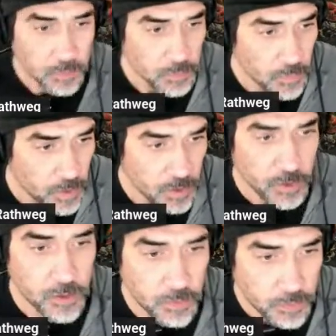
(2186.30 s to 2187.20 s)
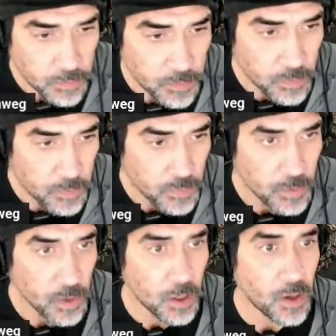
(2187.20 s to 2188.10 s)
This.
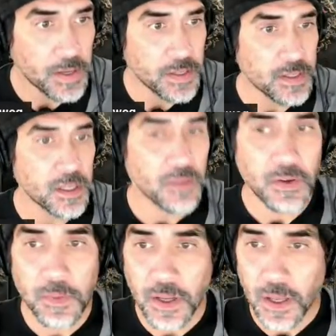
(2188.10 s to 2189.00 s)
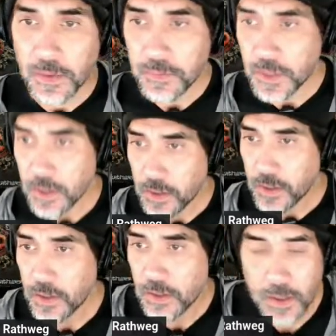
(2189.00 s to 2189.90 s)
Oh, I did save it, but I.
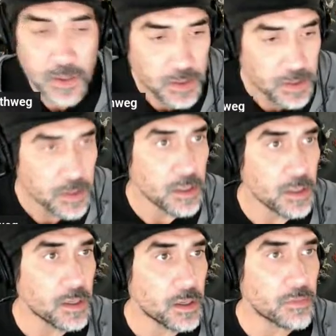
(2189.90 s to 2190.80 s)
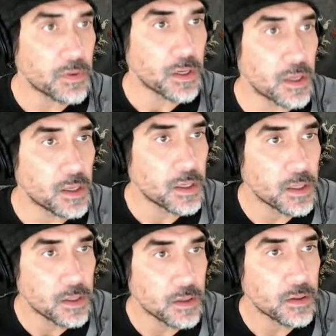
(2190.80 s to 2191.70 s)
Son of a gun.
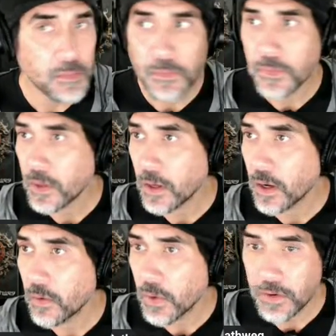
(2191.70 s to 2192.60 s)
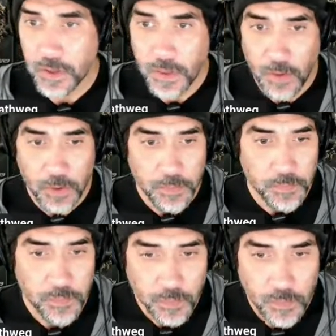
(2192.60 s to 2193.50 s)
All right, well, I don't need that one.
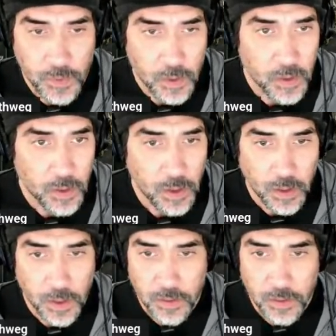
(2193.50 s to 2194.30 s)
All right.